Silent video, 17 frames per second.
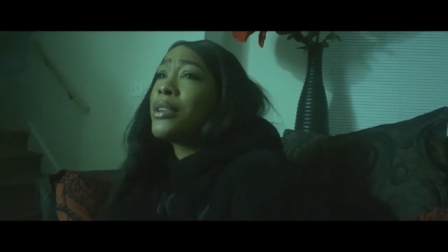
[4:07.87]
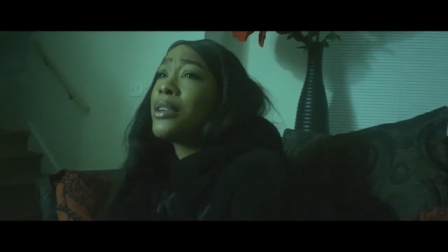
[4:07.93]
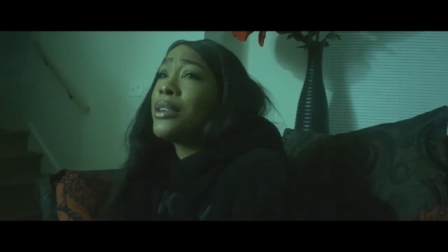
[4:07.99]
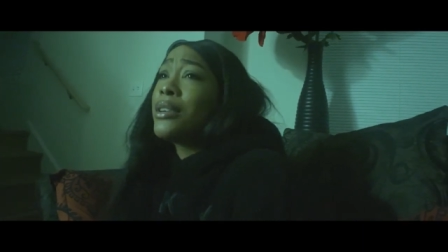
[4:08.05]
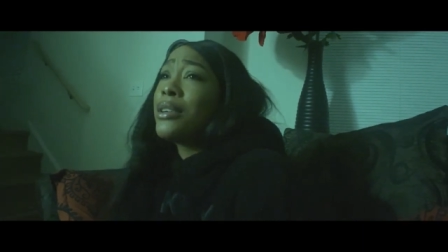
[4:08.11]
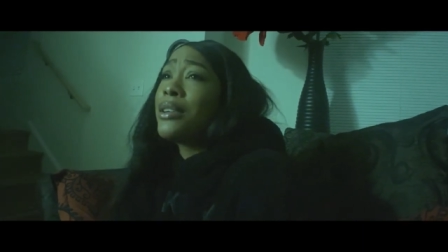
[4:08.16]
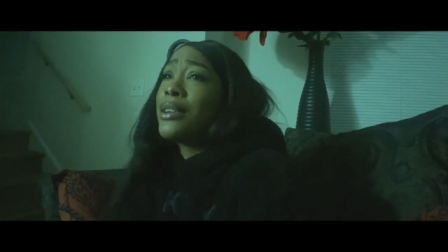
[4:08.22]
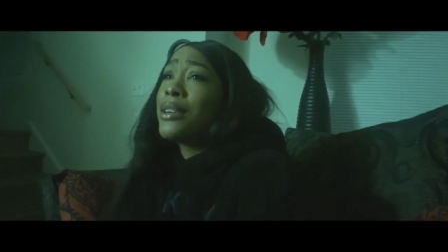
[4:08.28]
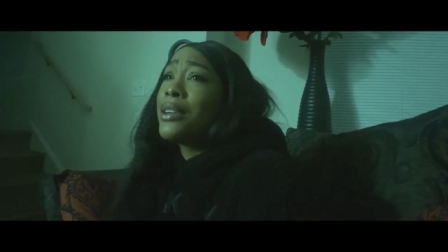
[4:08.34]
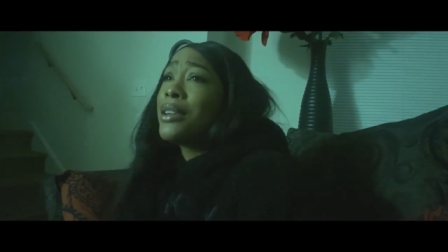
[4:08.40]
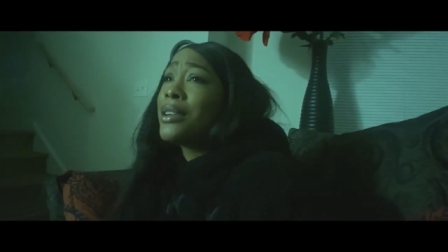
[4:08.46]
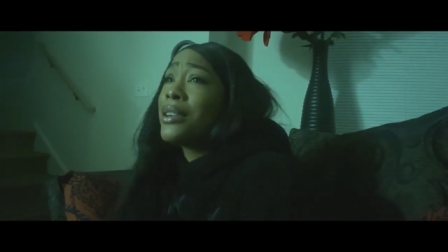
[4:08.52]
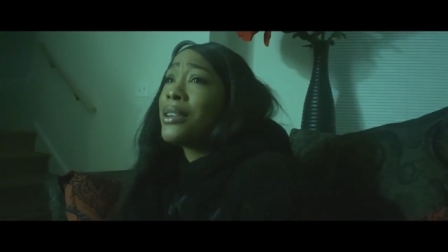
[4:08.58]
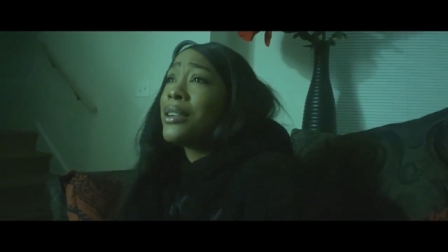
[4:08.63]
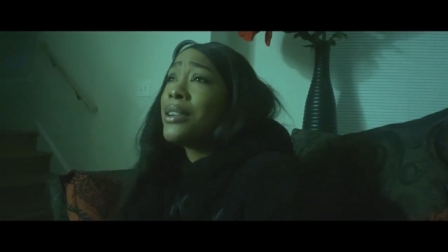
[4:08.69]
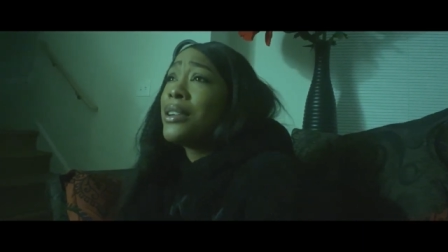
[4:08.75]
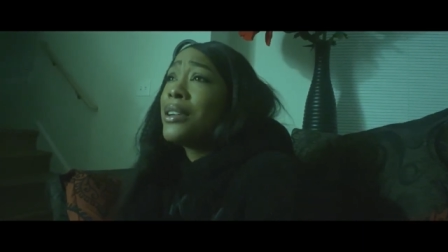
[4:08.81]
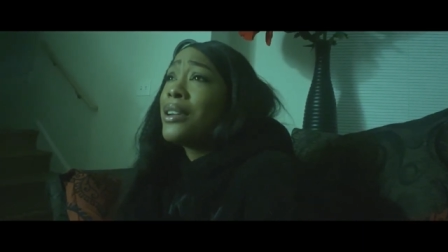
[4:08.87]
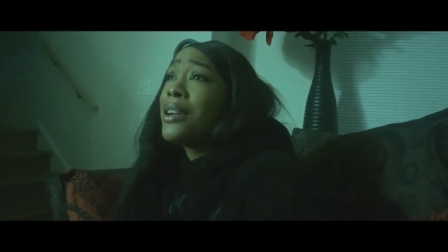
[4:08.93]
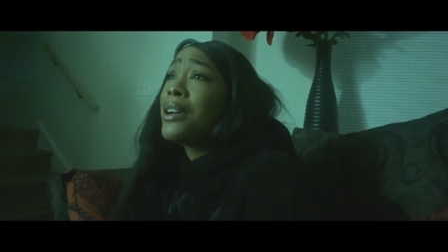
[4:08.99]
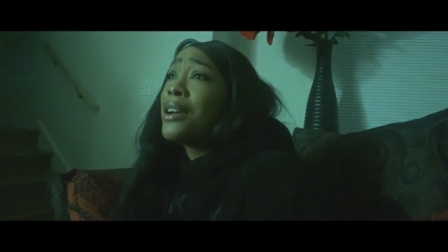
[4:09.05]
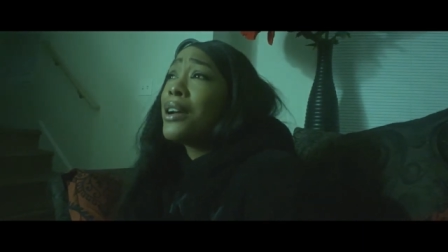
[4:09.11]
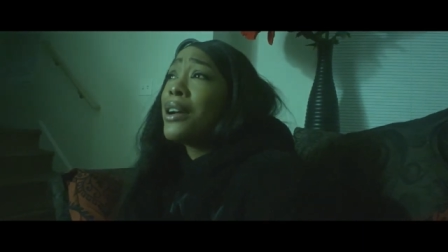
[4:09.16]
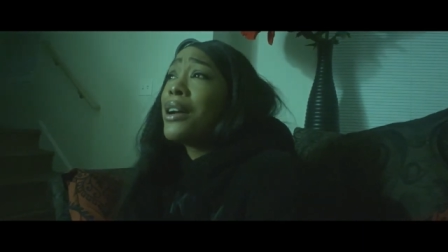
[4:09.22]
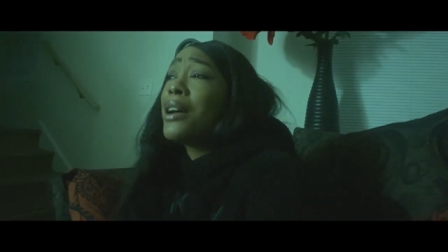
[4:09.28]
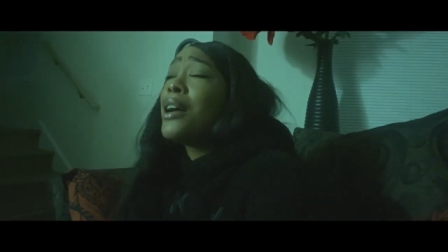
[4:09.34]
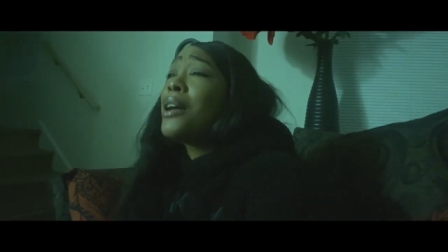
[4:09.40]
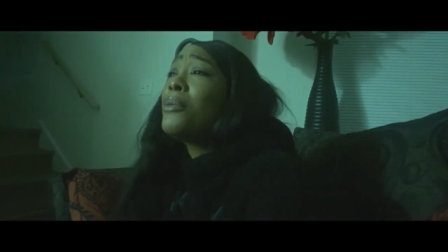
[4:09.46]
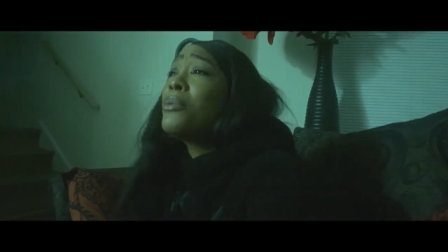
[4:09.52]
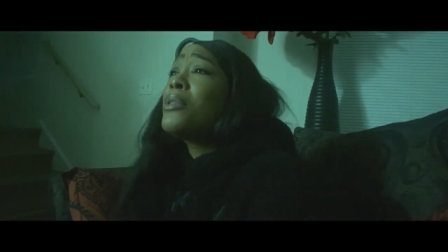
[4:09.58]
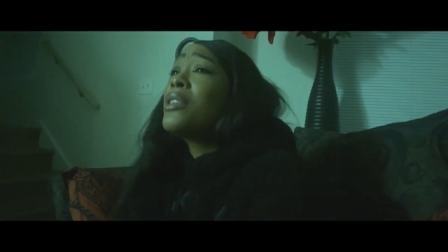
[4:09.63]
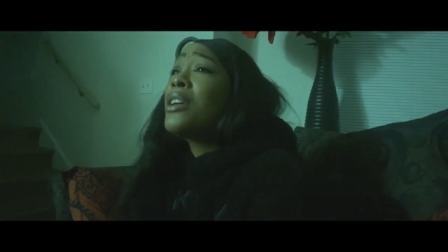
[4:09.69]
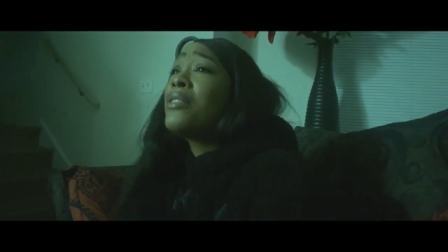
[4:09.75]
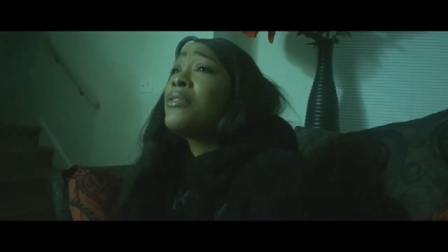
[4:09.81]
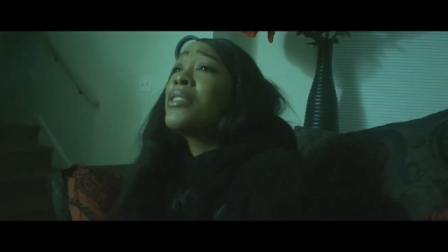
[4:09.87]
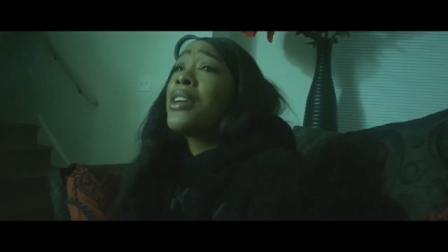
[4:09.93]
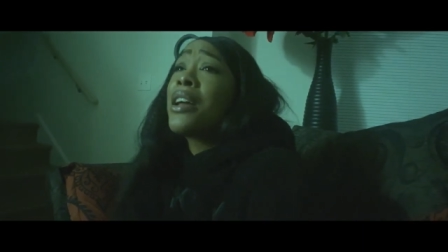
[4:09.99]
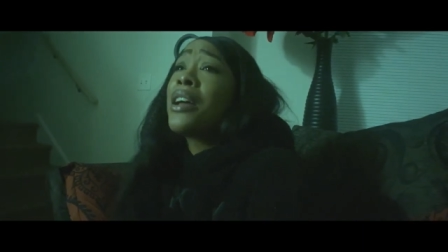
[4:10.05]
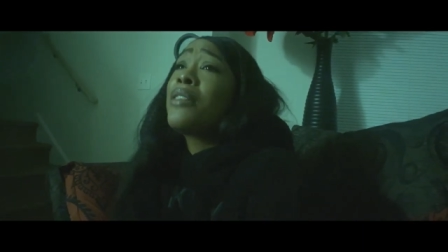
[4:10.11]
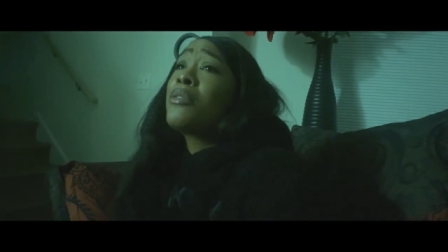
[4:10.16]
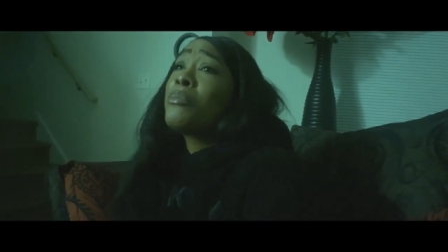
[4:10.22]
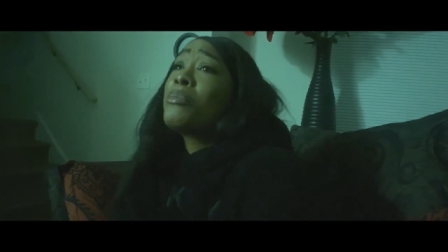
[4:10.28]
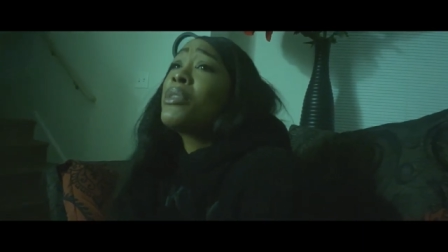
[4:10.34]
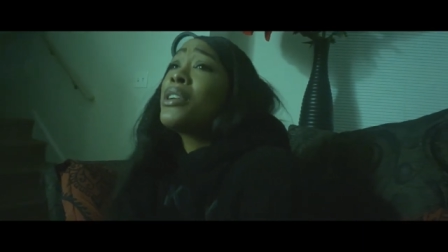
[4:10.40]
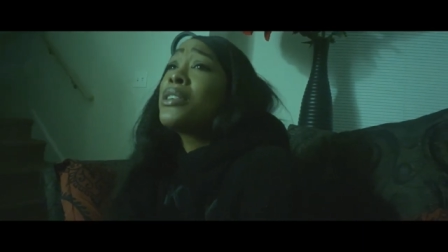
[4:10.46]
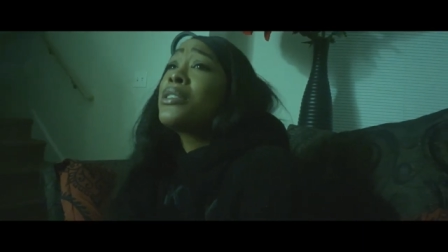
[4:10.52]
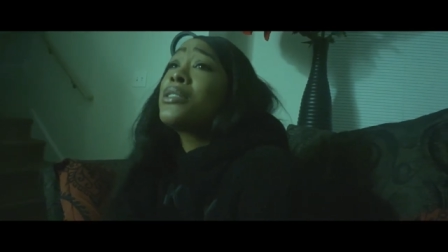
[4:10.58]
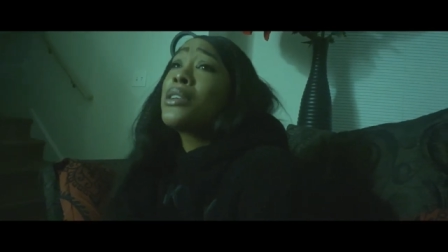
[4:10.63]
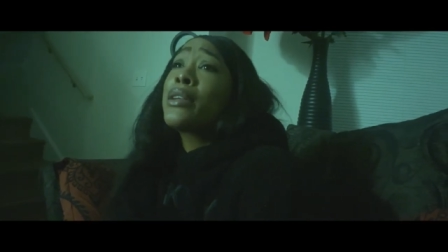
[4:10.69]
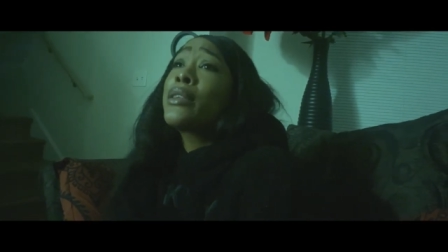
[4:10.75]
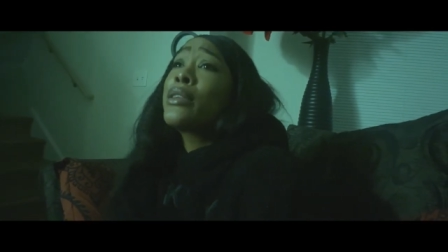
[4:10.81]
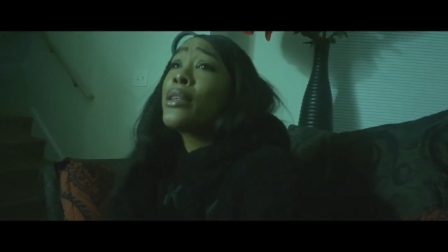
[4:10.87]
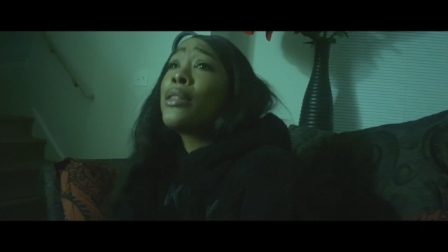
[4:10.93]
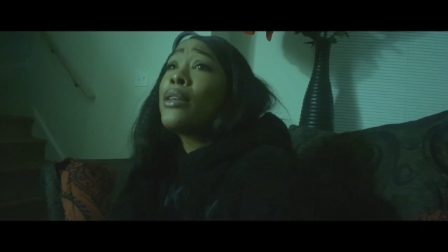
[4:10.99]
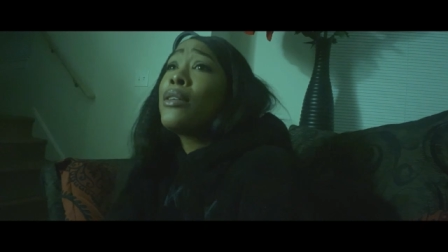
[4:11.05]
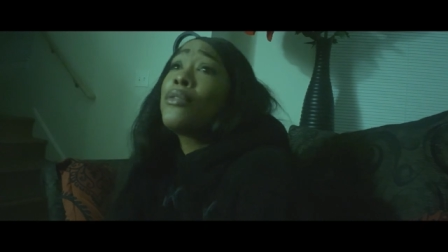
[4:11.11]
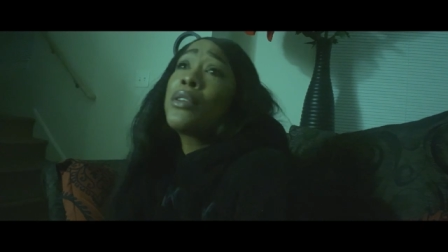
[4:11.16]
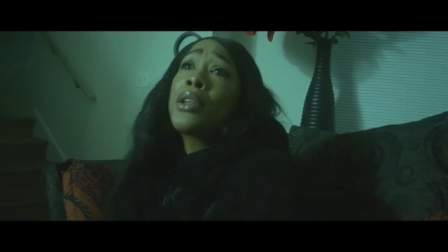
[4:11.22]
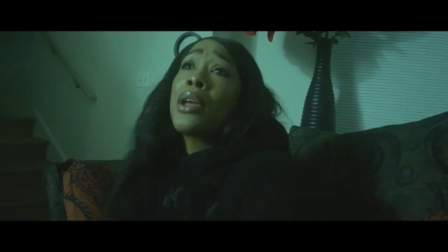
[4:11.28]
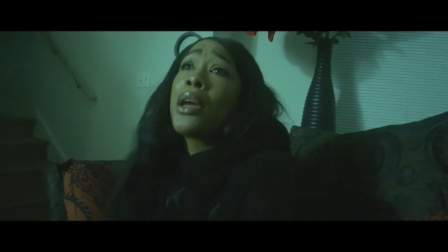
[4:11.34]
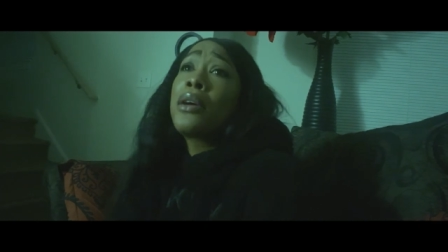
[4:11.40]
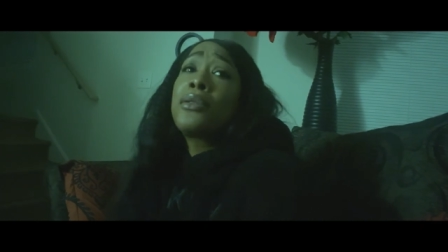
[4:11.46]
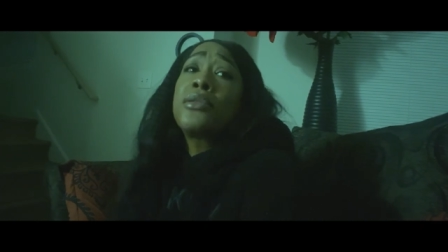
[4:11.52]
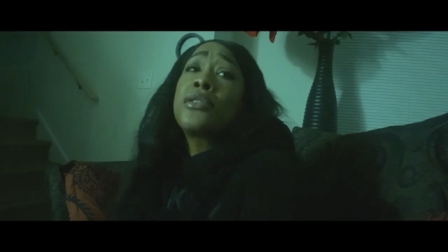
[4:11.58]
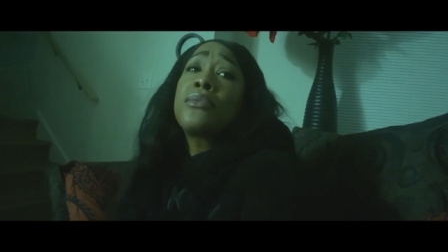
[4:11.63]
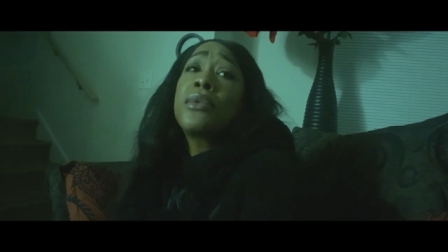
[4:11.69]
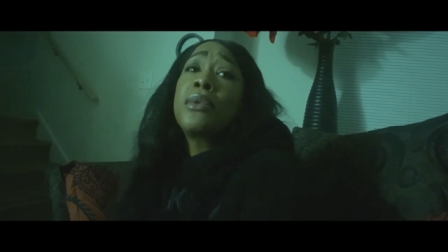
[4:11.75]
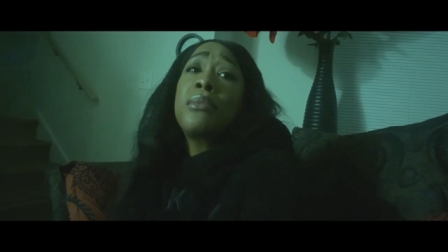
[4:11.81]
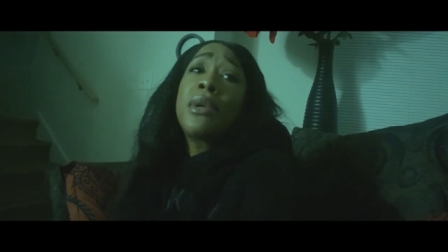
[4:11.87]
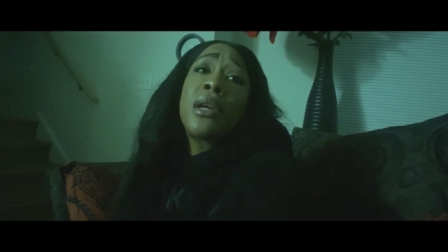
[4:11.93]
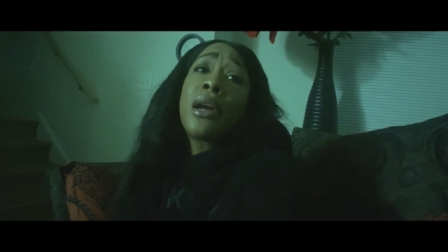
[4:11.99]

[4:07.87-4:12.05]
uh I would love to have a big dick to live in the house with me.